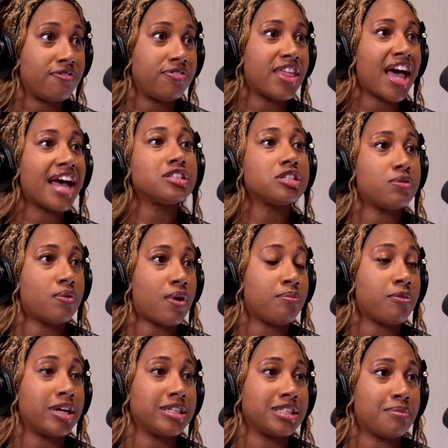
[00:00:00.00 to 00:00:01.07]
That's who I'm
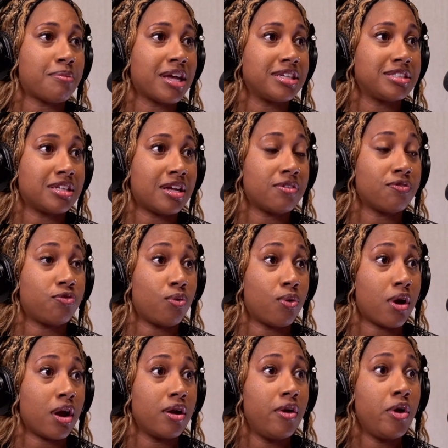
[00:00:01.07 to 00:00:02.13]
raising my son
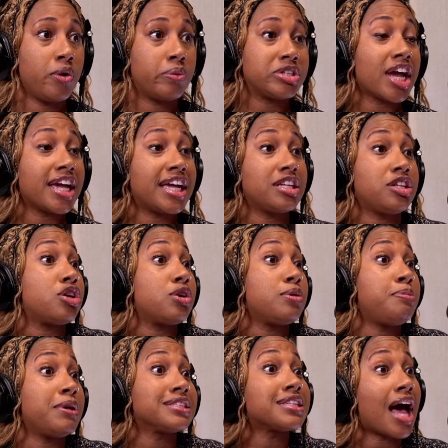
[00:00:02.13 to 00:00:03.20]
for. Which I can do
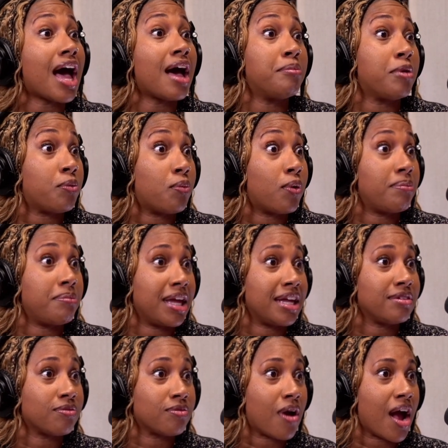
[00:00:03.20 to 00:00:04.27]
because I'm a woman,
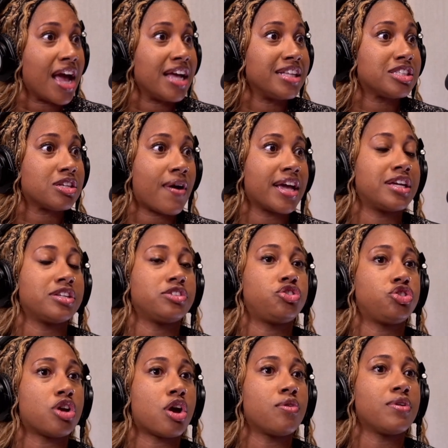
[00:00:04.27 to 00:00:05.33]
right? So I can
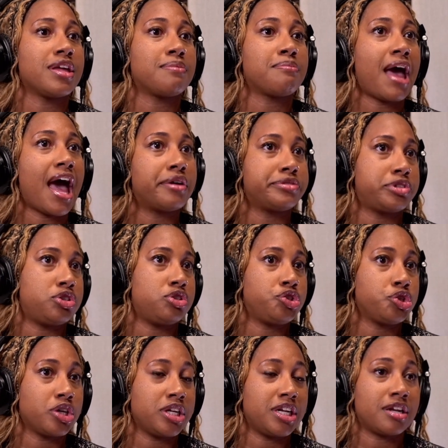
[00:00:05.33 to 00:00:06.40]
show him how to
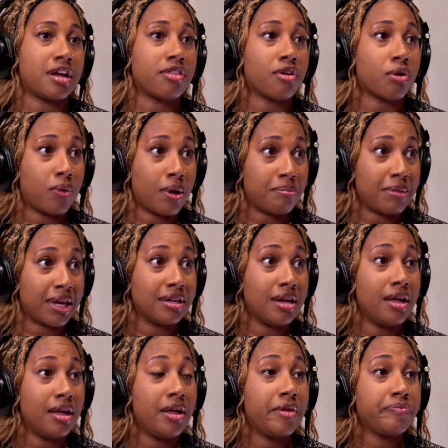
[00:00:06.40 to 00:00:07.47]
treat another woman.
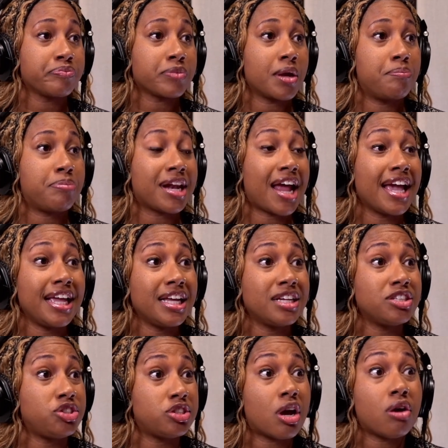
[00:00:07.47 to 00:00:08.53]
But I can't
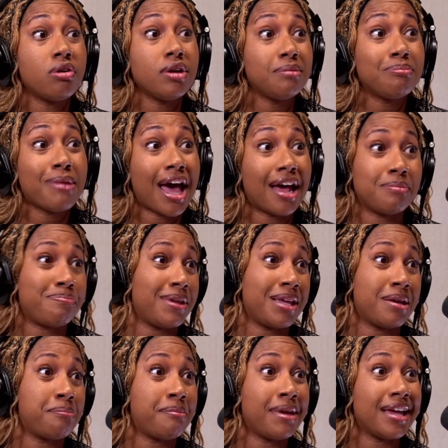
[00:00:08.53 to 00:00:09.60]
show him how to be a
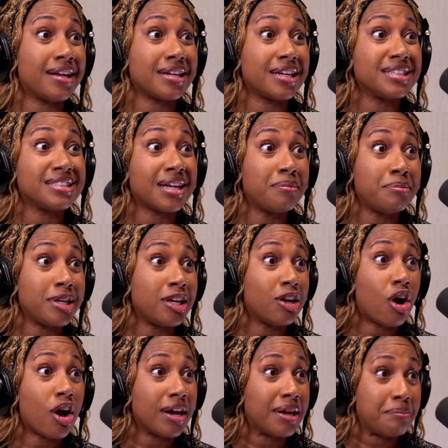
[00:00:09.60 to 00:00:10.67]
man because I'm
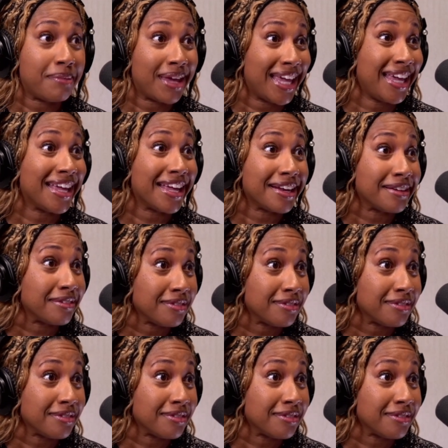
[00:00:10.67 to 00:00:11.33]
not a man.